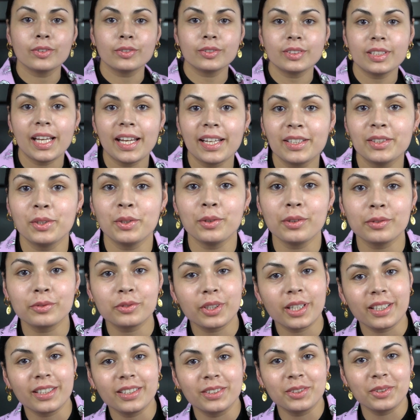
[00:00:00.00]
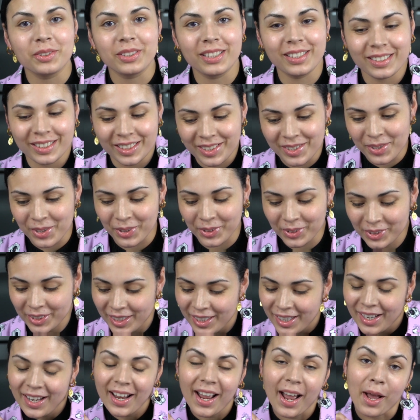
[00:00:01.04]
Take two of trying to do this intro.
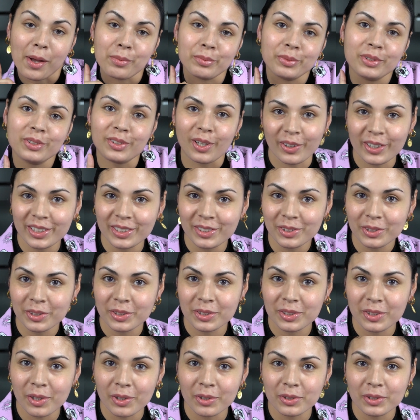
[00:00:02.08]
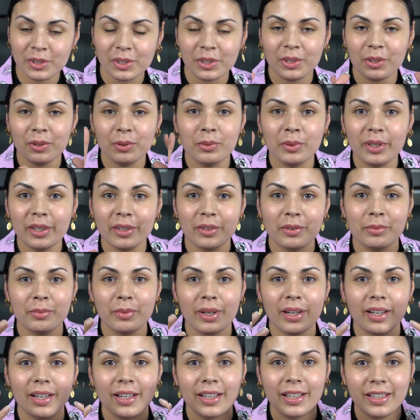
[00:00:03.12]
I'm sorry to assault you with
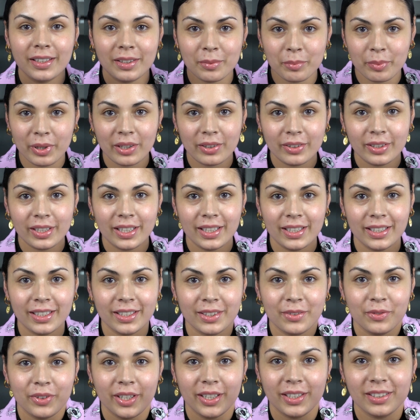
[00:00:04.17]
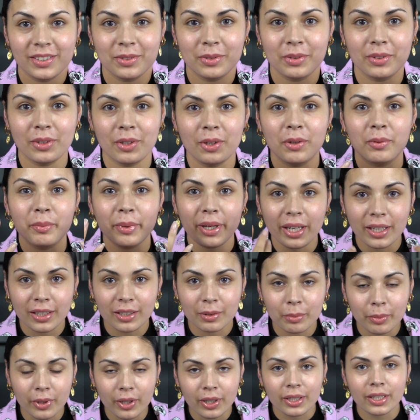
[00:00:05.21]
my bare naked face with no
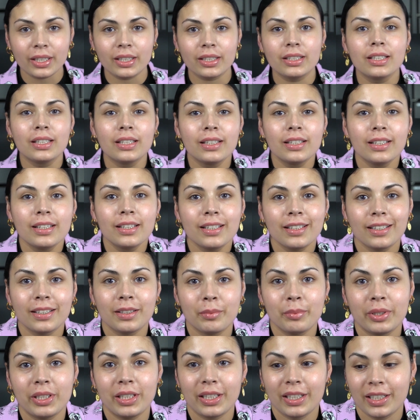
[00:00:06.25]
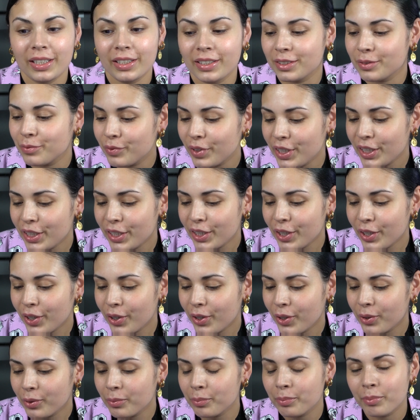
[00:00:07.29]
makeup on it in the beginning of this
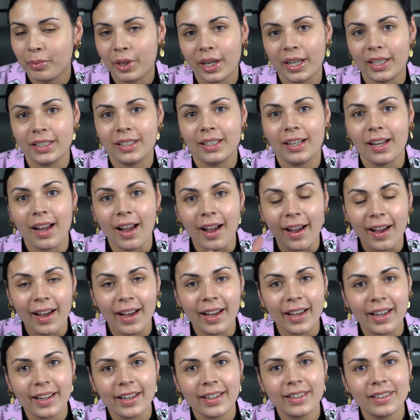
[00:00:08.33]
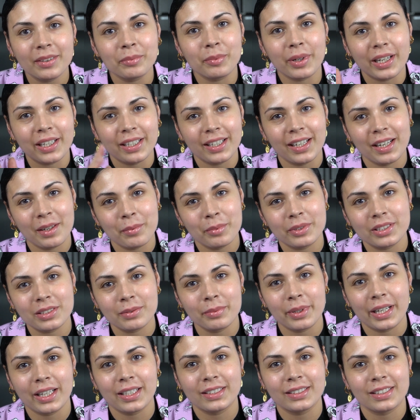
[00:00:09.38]
video, but hi, my name is
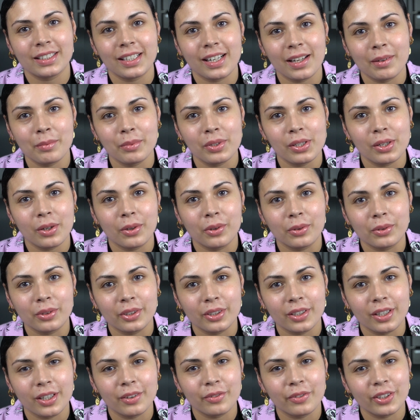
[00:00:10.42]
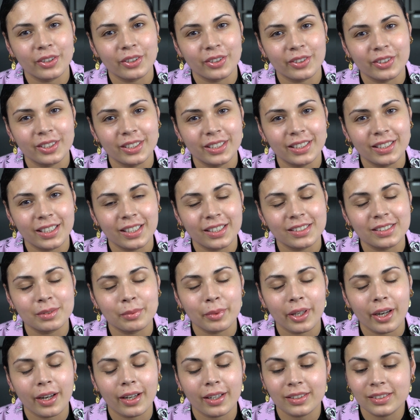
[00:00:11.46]
Amanda and I'm the owner of Unearthly
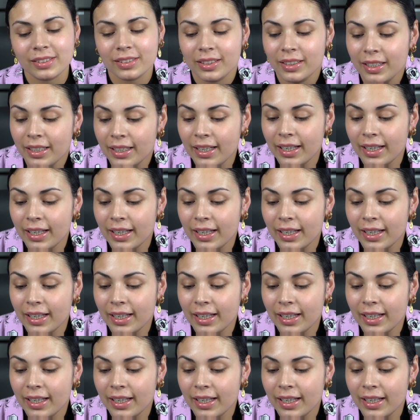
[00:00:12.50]
Cosmetics,